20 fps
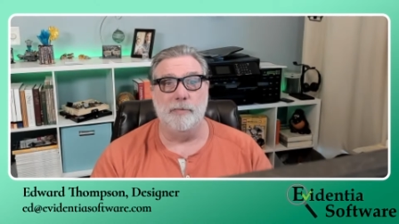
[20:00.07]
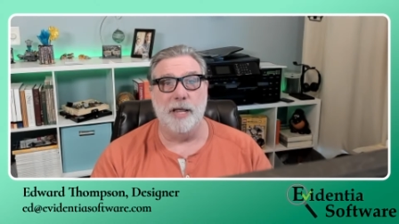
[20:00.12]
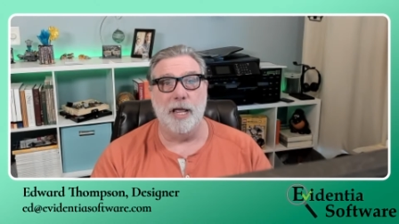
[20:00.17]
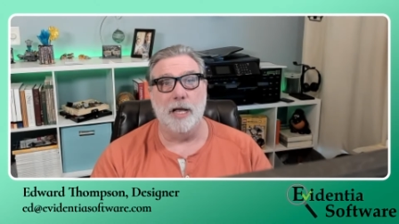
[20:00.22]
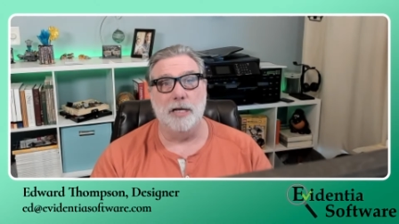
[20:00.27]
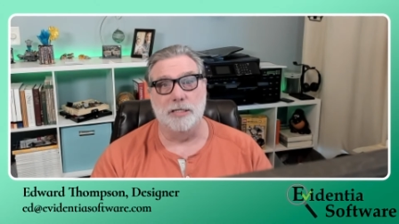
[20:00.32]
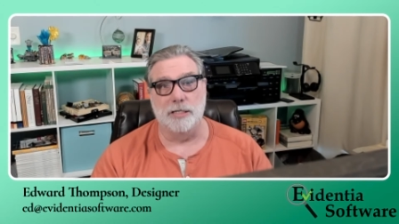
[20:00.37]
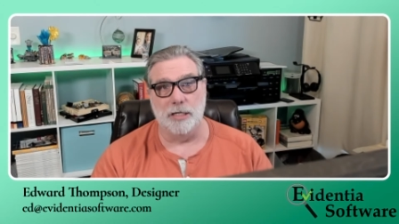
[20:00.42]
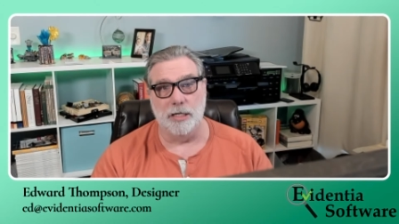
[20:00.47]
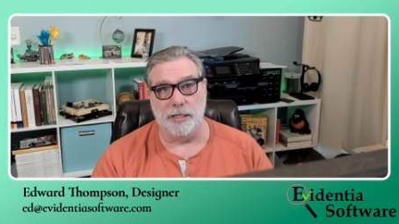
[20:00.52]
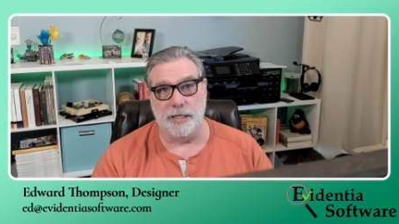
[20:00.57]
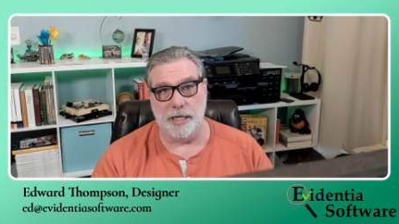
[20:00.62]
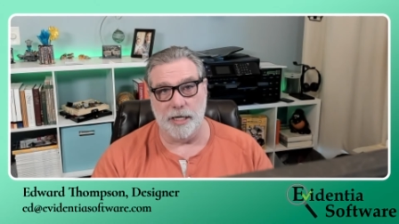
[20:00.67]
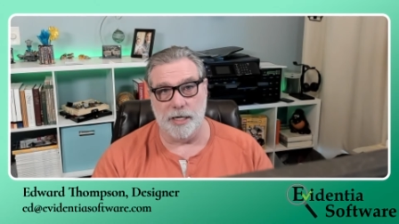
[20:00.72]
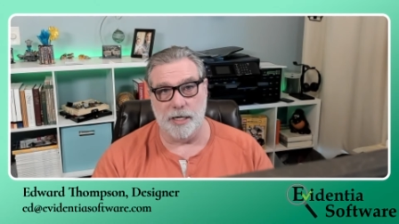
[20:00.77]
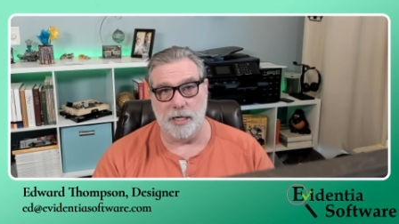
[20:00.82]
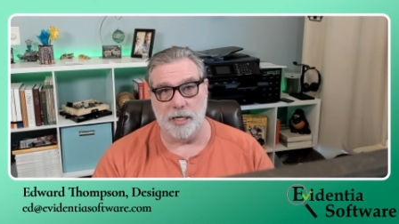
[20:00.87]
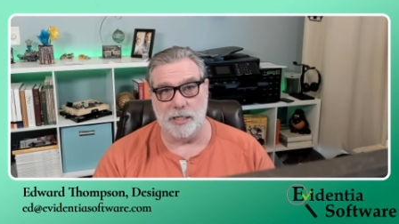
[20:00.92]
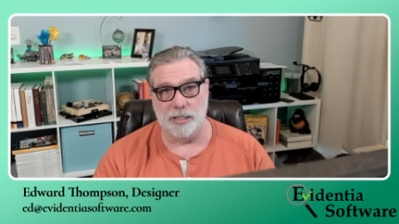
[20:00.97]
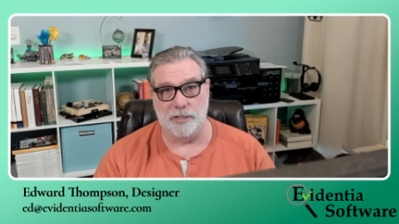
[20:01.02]
to be excellent
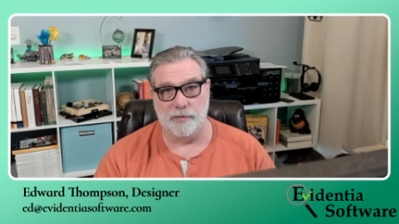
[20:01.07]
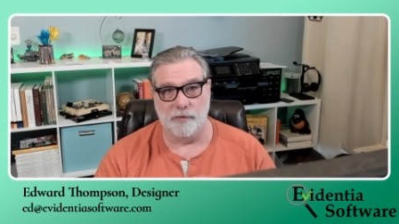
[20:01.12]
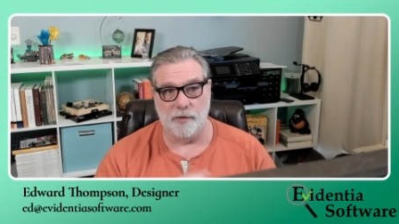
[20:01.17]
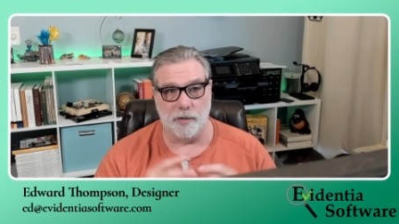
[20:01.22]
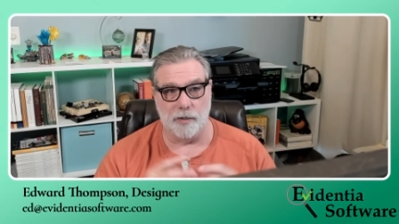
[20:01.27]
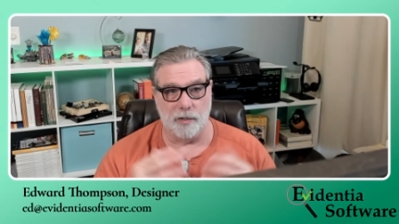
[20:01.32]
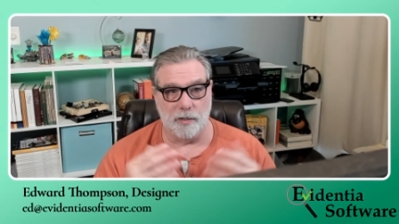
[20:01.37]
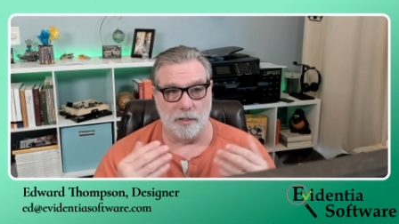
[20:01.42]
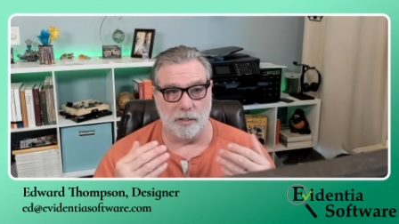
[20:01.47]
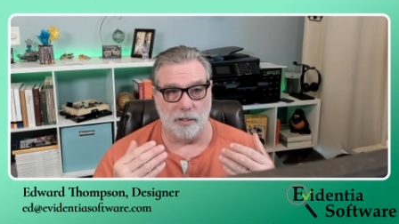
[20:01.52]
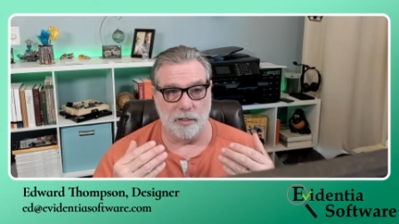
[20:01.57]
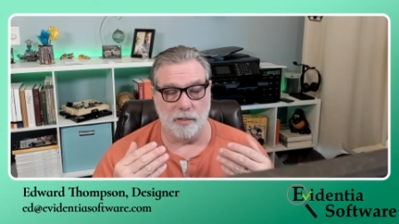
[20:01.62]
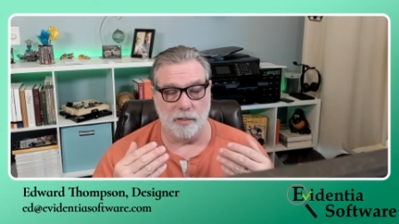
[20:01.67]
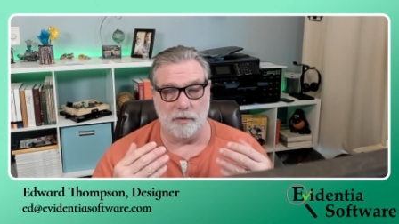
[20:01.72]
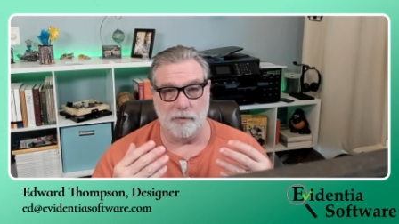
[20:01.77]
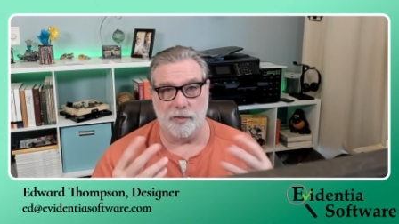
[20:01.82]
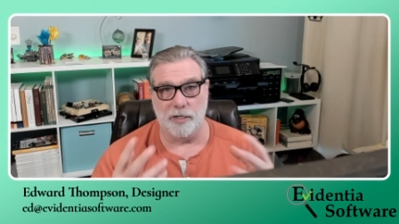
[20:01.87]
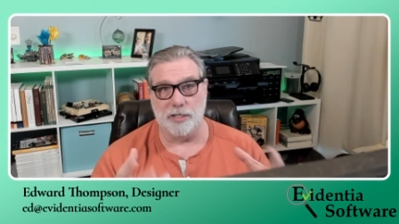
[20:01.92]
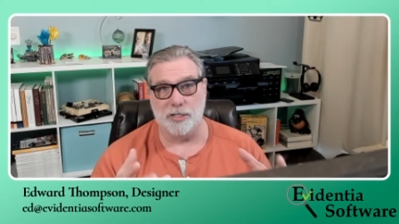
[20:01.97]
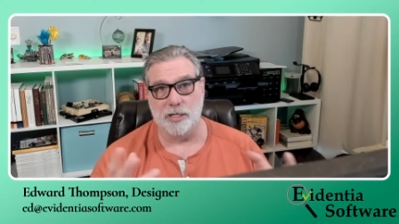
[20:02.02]
candidates for
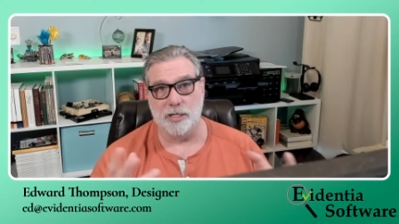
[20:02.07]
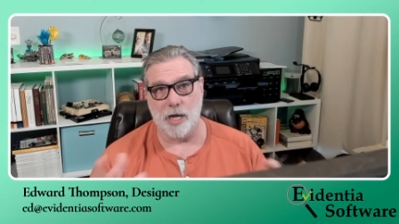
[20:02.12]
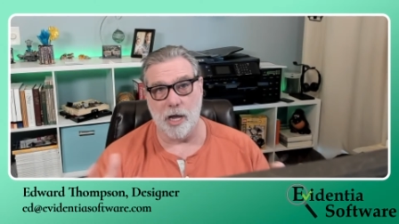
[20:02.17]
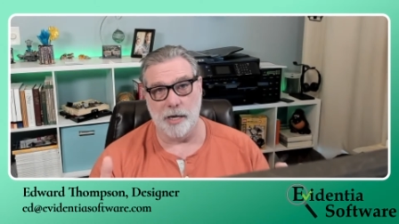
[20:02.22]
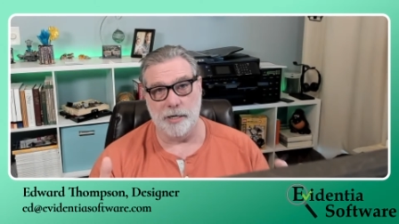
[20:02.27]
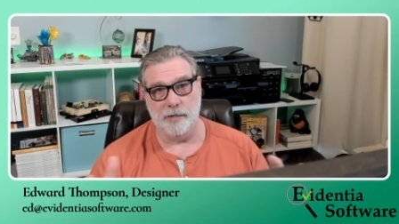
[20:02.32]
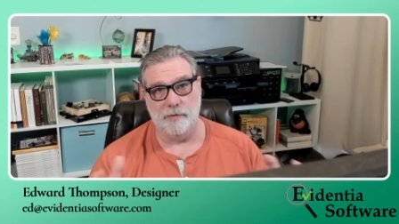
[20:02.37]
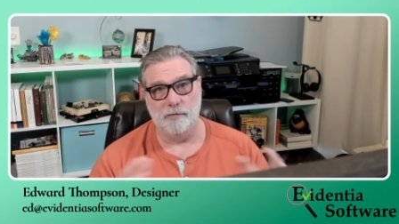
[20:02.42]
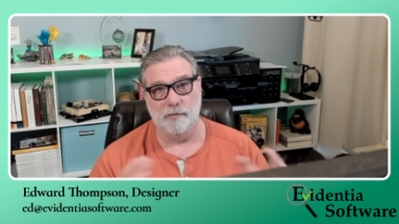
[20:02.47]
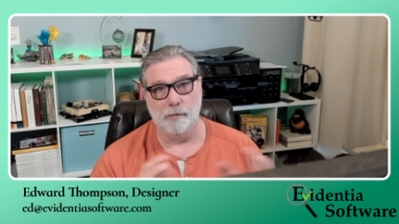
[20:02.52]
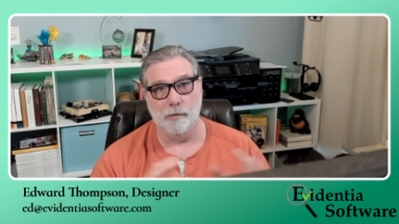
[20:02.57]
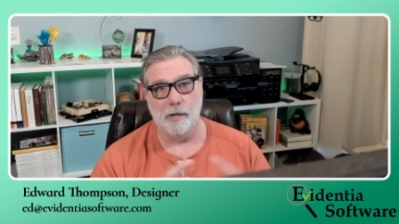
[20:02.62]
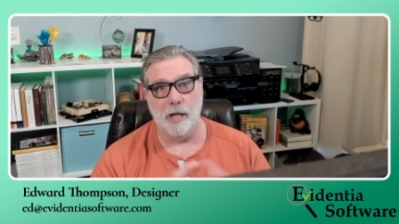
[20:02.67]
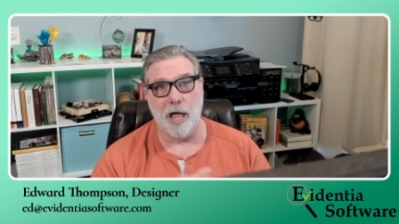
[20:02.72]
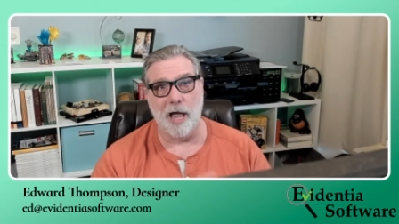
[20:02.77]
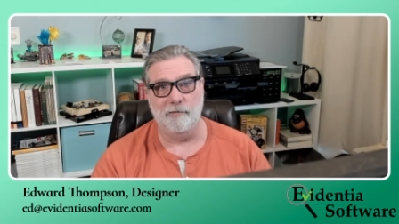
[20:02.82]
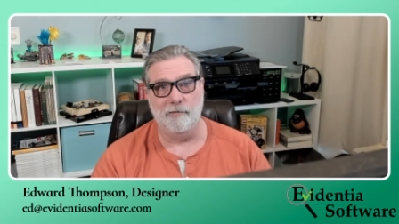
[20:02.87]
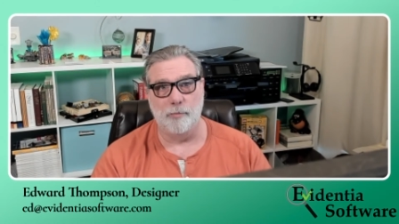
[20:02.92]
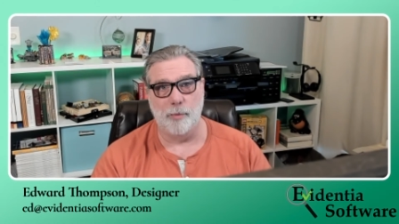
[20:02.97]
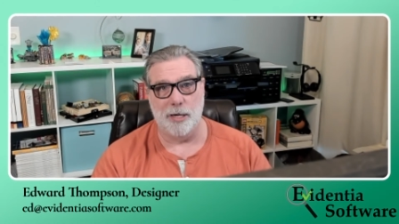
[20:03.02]
this kind of
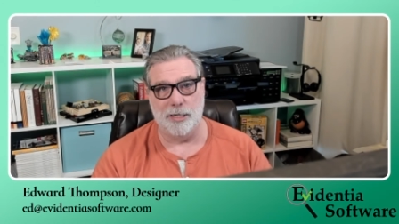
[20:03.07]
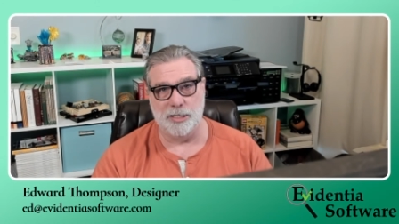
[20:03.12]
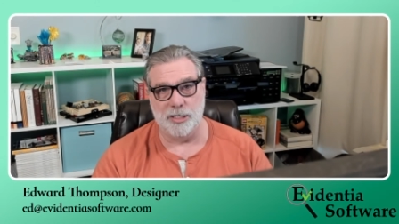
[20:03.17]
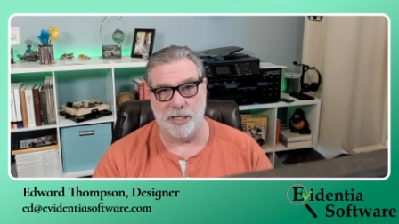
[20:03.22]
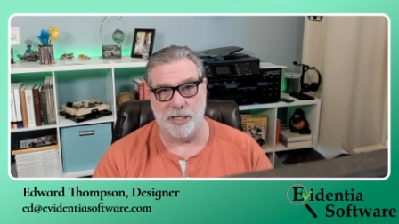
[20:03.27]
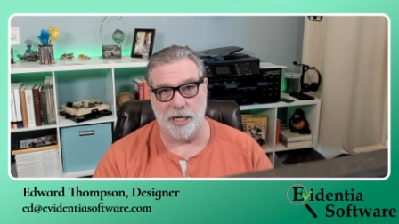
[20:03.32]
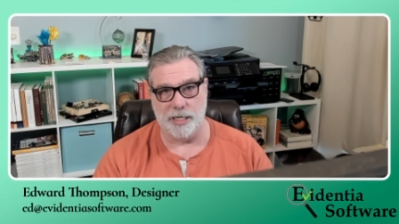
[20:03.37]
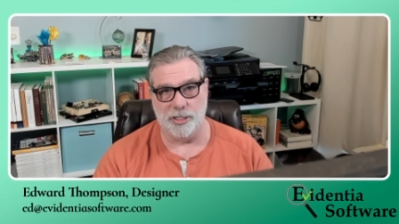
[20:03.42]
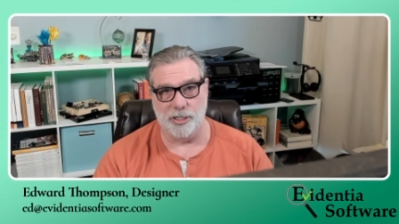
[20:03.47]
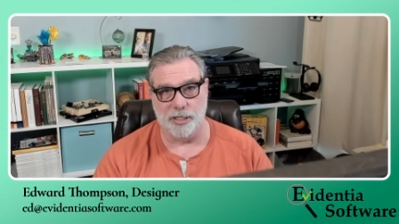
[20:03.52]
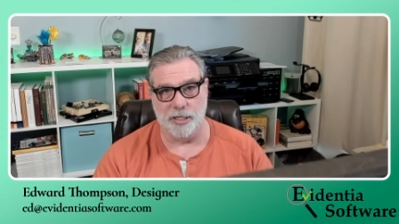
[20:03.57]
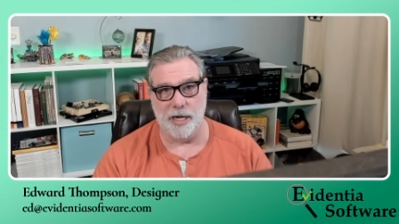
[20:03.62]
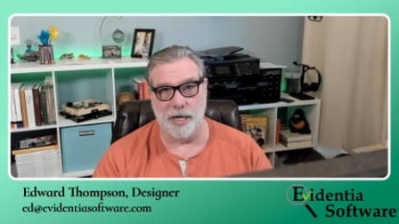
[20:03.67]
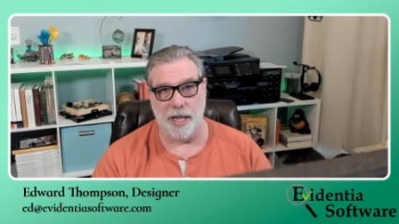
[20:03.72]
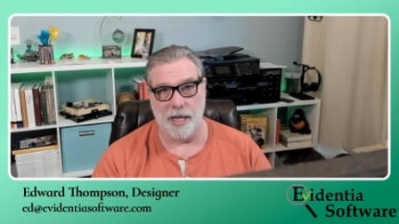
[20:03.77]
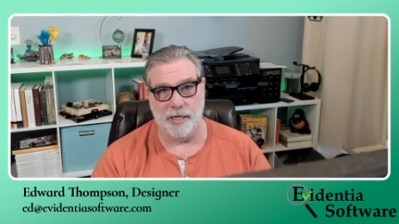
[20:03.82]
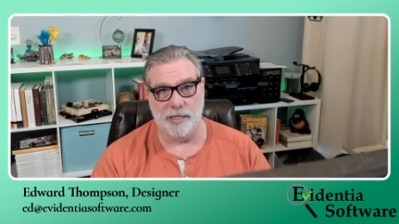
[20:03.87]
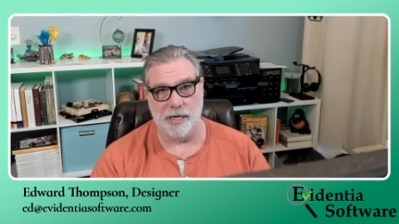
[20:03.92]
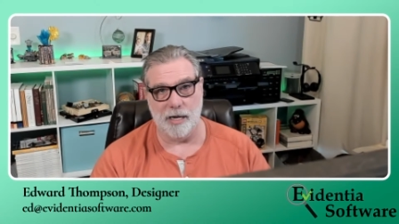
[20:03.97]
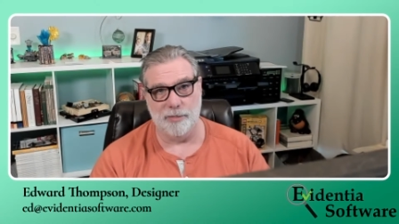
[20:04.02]
live presentation
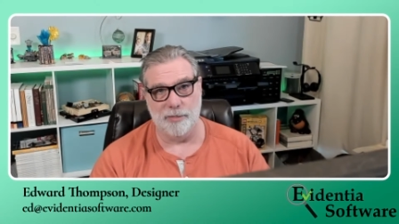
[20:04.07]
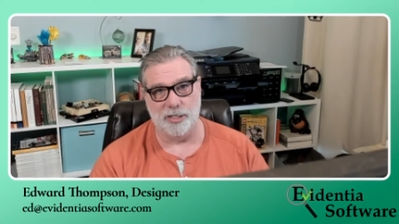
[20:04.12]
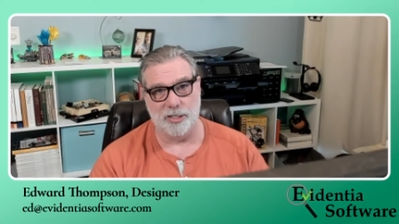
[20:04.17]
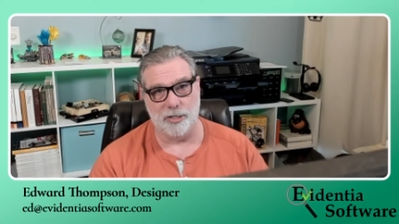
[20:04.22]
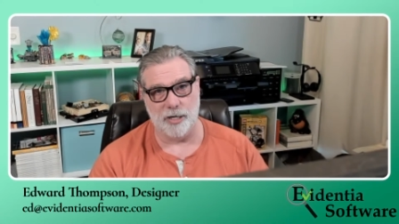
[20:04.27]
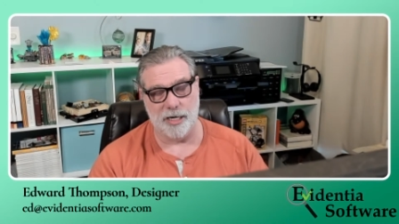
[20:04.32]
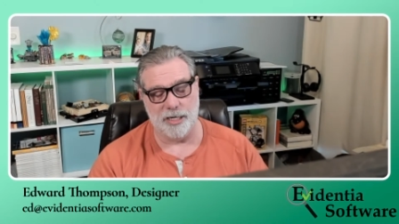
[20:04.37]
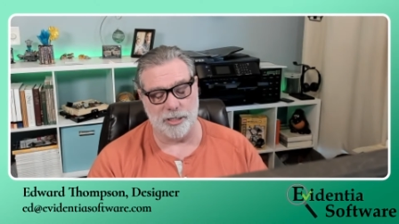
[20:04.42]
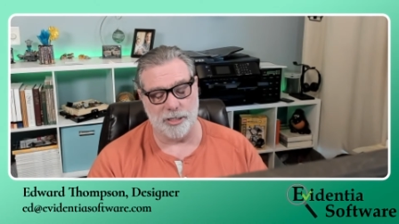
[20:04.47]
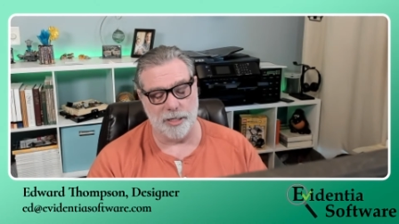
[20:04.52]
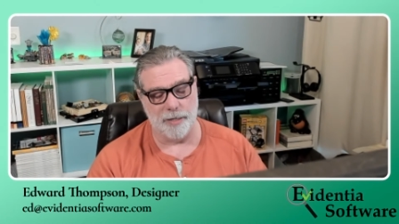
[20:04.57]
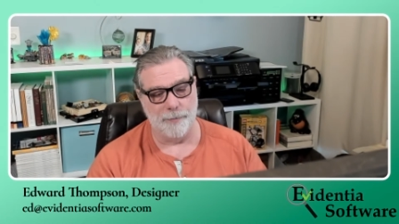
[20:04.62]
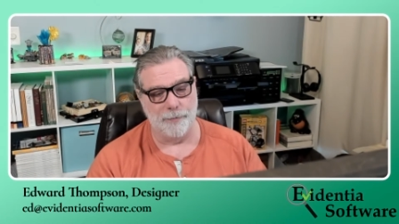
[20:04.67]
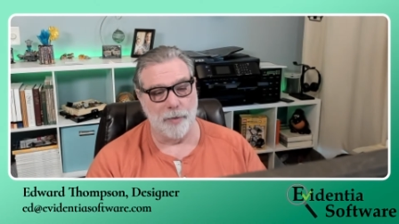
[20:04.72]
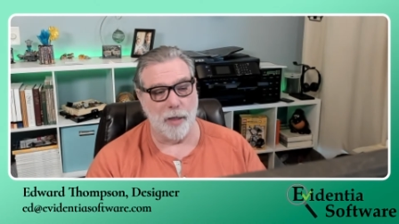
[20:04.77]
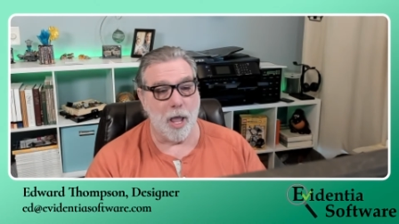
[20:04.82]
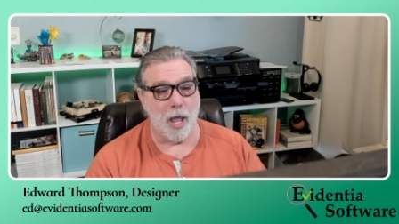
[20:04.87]
and demonstration.